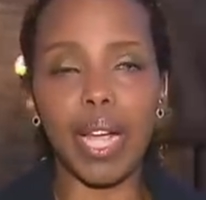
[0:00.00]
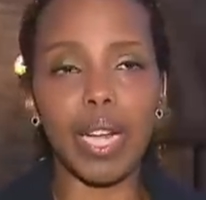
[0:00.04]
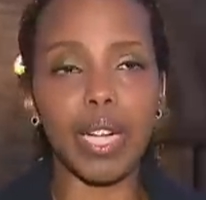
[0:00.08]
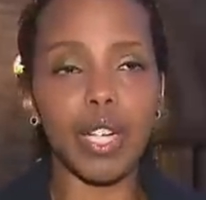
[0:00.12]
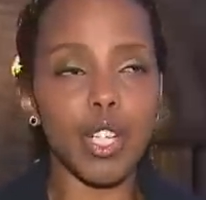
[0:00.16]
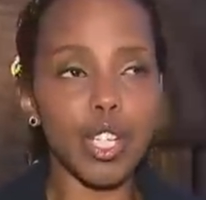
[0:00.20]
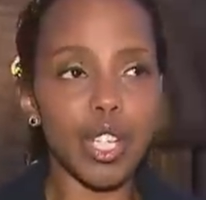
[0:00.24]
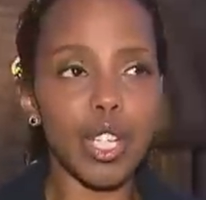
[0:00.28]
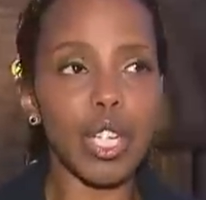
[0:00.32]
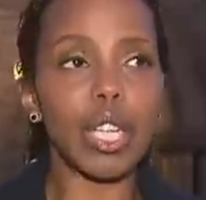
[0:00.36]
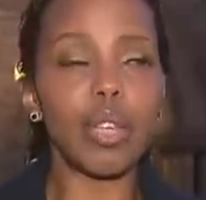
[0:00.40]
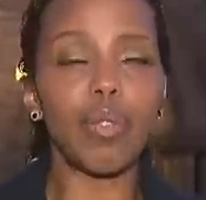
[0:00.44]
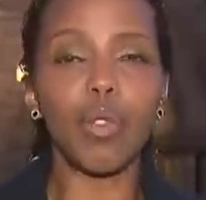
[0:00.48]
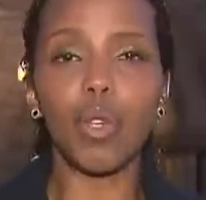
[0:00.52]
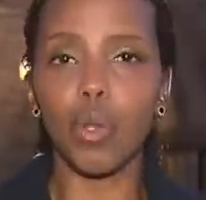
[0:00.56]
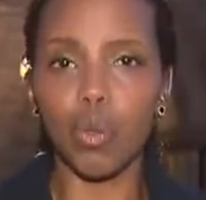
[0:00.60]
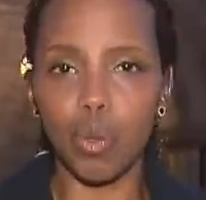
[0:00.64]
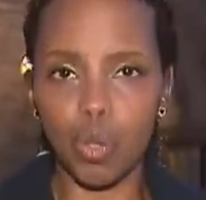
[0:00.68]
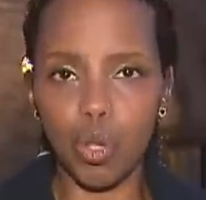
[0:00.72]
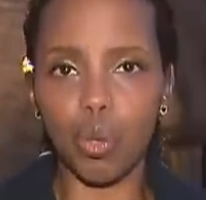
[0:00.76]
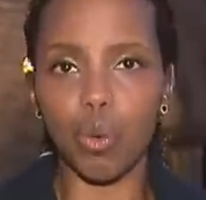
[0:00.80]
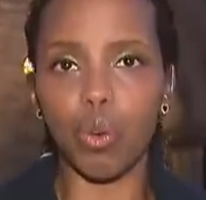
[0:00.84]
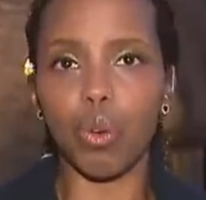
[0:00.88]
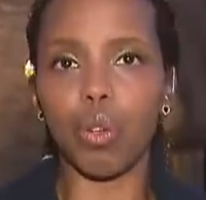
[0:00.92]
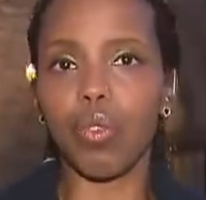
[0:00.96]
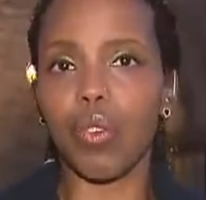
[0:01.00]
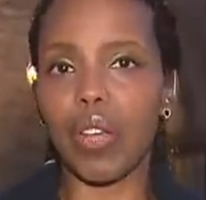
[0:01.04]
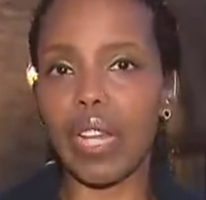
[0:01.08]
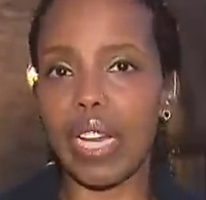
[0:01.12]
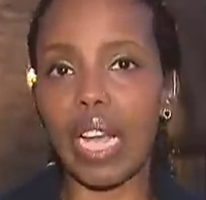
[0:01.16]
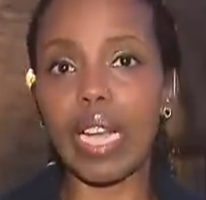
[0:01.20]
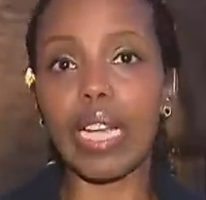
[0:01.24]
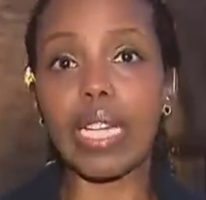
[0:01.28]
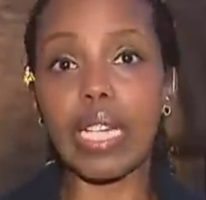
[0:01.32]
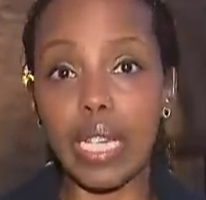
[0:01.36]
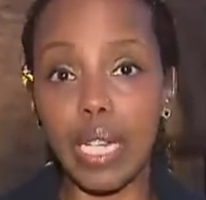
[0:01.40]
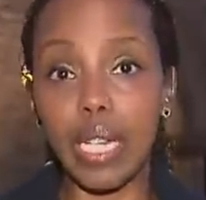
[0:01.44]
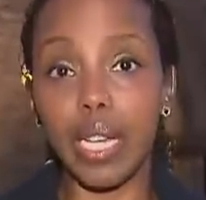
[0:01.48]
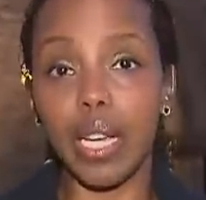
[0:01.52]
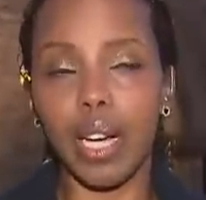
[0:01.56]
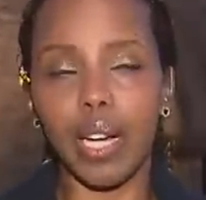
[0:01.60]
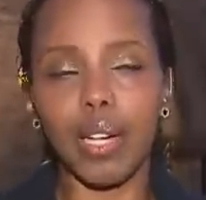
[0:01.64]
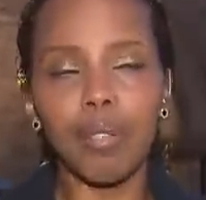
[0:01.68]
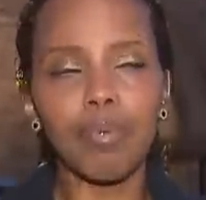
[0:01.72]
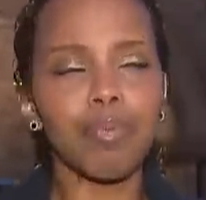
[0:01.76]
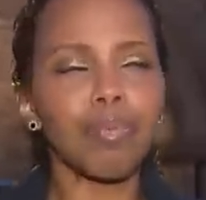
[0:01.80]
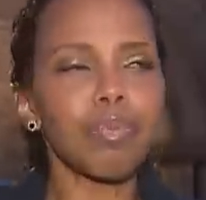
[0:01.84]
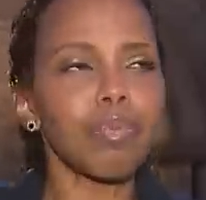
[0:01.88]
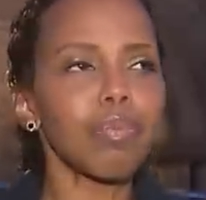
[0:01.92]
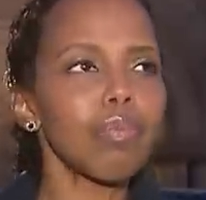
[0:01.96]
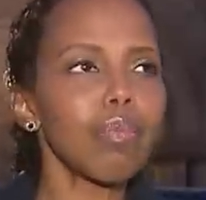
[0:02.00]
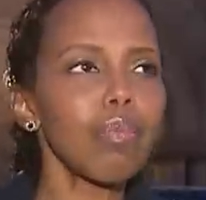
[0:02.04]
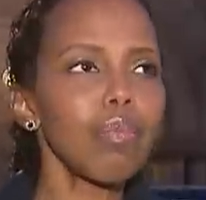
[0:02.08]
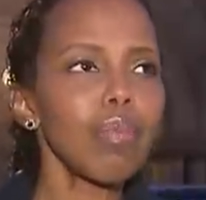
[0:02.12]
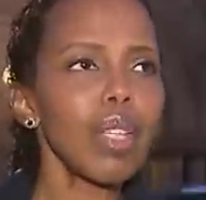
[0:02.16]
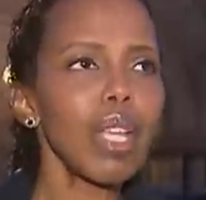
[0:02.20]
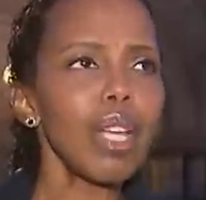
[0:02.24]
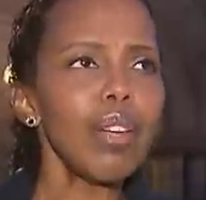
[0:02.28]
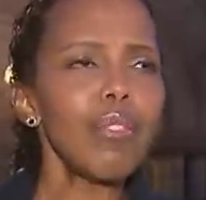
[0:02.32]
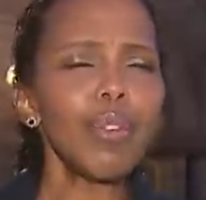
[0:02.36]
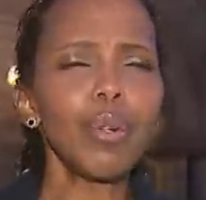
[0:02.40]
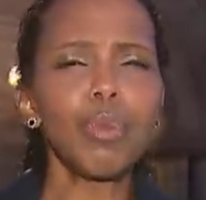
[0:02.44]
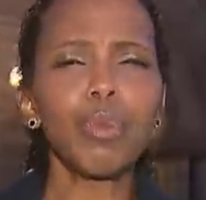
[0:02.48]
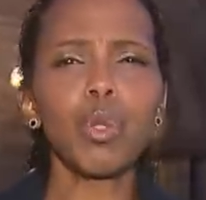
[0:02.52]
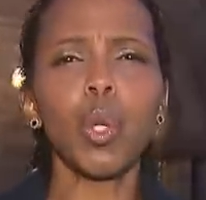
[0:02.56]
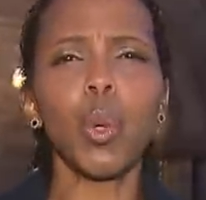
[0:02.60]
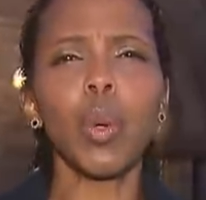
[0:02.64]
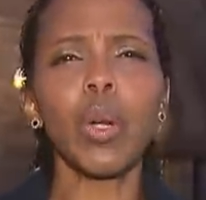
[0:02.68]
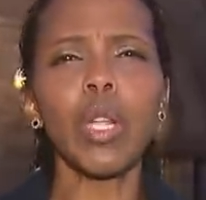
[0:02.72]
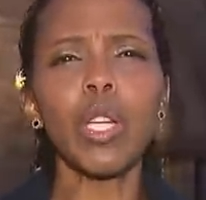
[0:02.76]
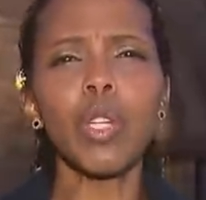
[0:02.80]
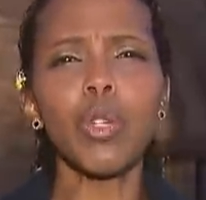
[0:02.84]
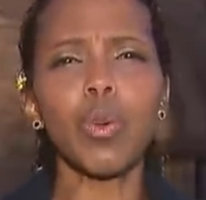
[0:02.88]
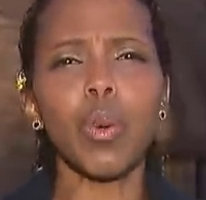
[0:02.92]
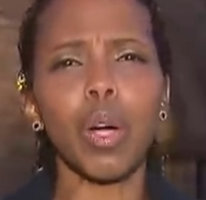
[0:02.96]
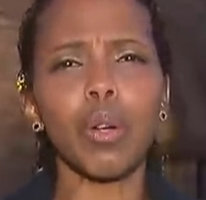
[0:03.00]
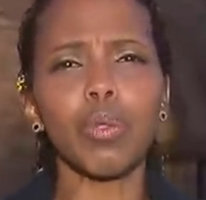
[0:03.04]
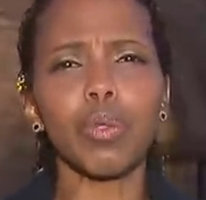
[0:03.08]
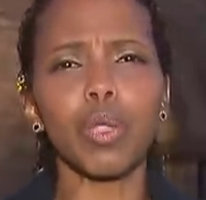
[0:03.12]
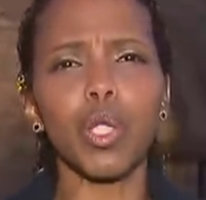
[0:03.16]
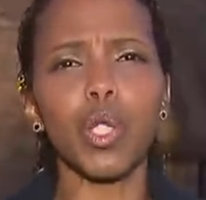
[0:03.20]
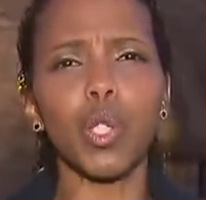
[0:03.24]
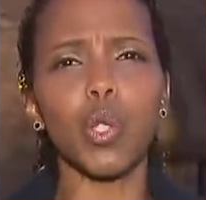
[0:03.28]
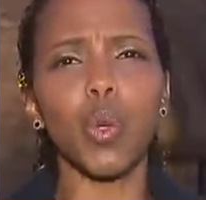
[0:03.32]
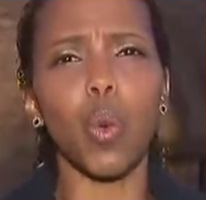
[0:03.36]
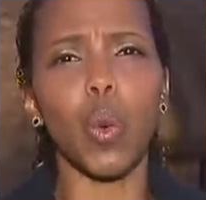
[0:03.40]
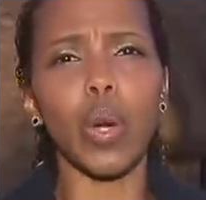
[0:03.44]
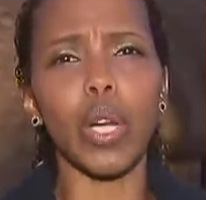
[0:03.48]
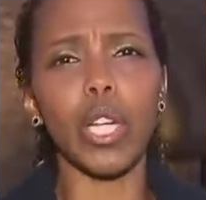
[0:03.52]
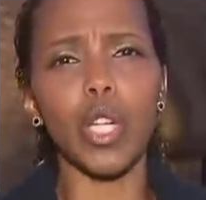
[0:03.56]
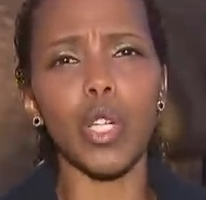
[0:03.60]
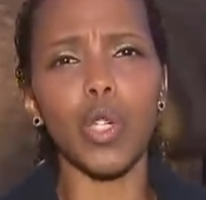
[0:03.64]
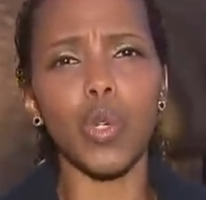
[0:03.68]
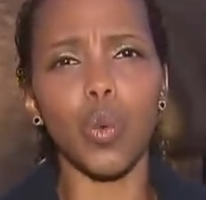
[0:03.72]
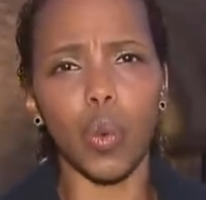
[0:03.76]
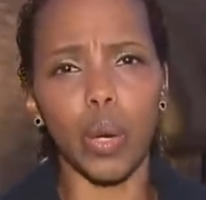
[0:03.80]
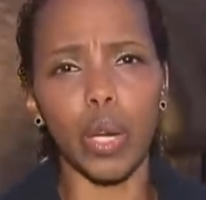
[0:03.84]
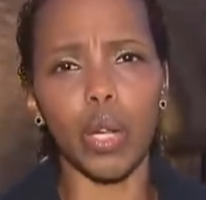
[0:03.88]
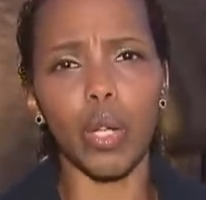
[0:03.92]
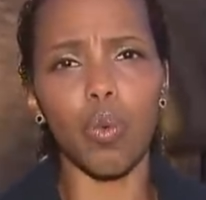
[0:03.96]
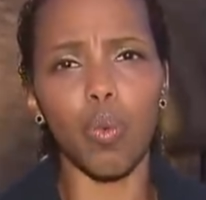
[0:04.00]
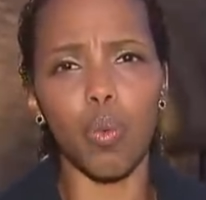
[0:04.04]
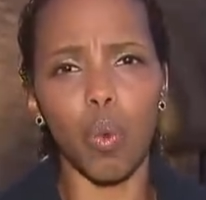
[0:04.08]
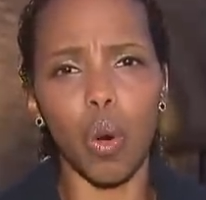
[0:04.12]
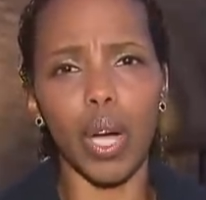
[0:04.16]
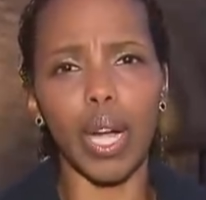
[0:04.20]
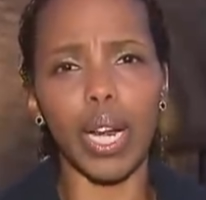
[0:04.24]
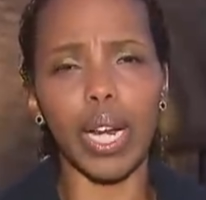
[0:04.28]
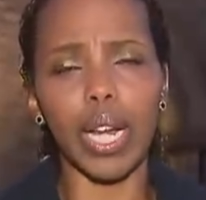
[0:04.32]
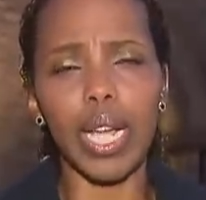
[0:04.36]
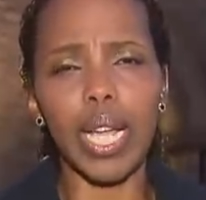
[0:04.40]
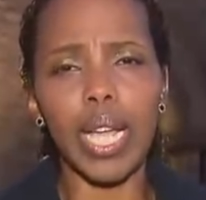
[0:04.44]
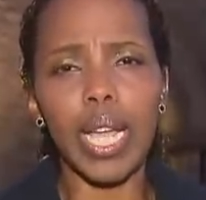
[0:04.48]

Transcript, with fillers: Just to give you sort of an idea, from 2012 to 2021,